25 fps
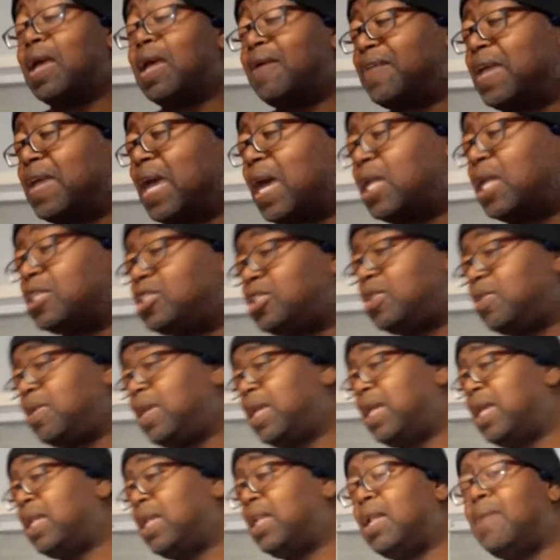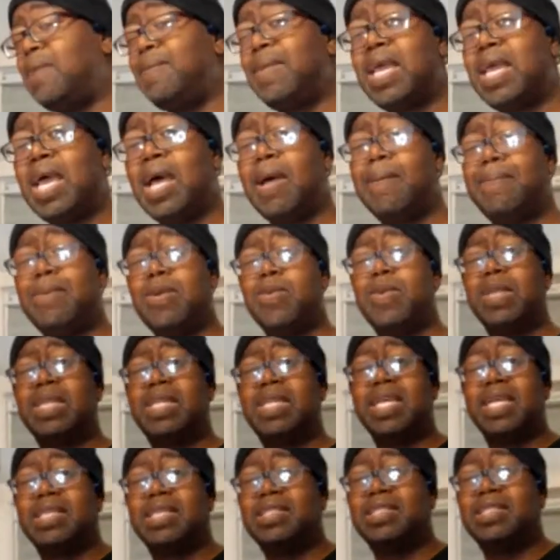I've got you here, let me help you with
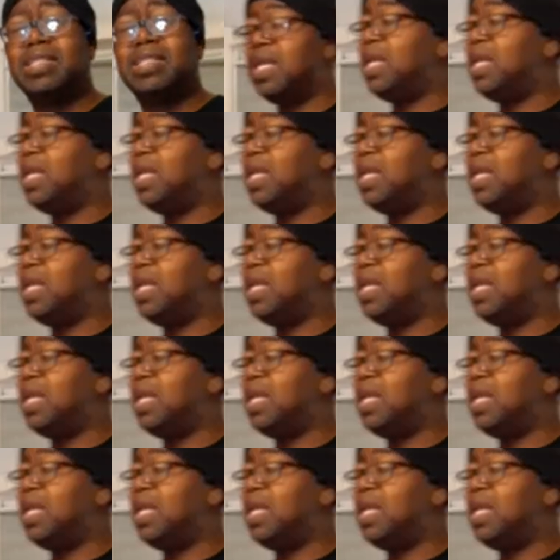this.